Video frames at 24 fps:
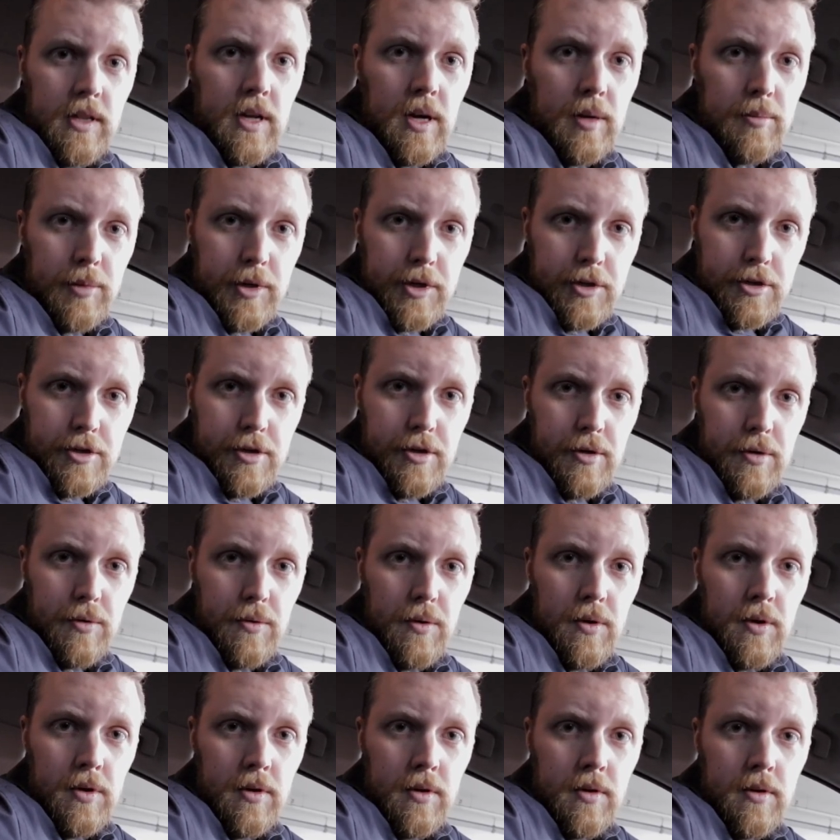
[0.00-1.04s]
number
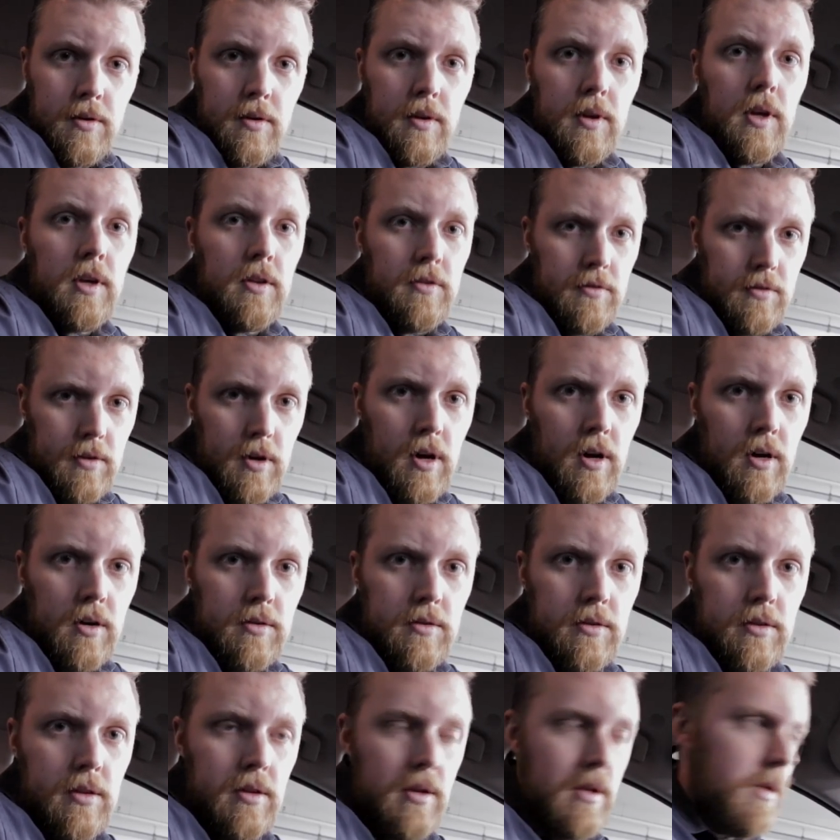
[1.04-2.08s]
2 is
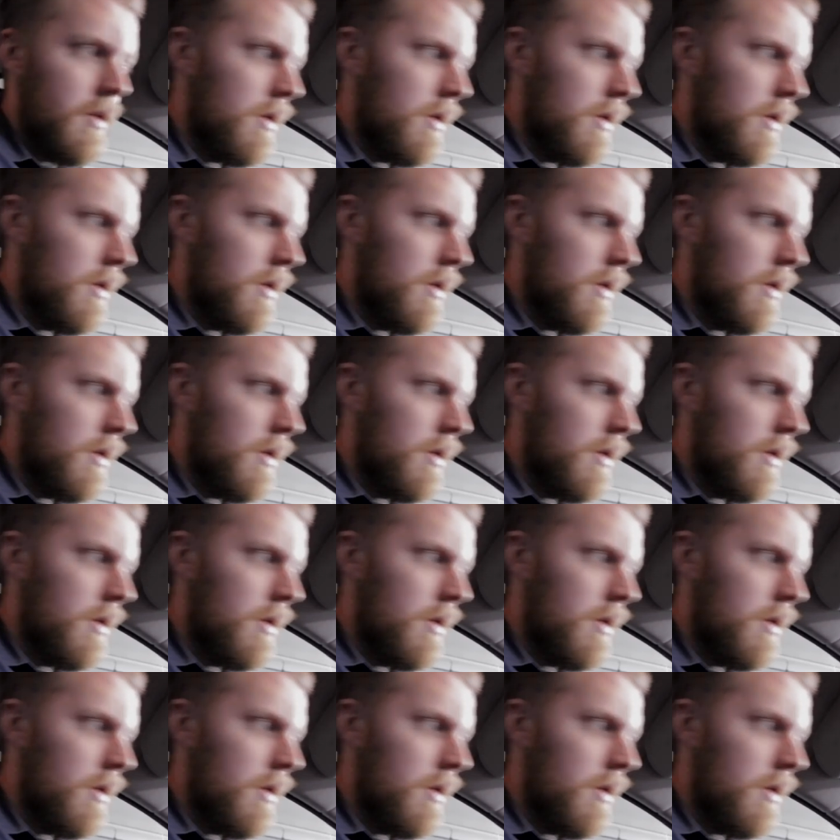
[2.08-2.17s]
on.